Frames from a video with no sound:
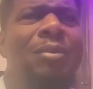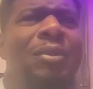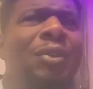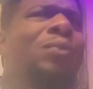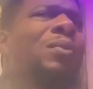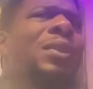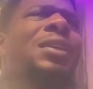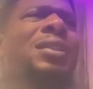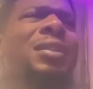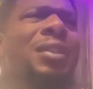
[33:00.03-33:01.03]
so you niggas
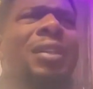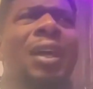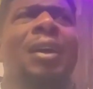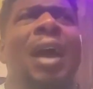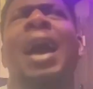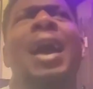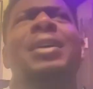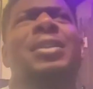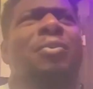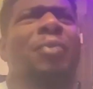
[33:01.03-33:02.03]
could see, like, I
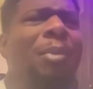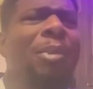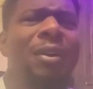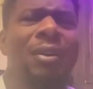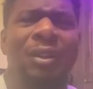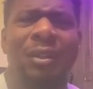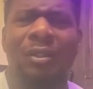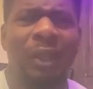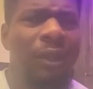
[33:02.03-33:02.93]
actually rap better than niggas. Like,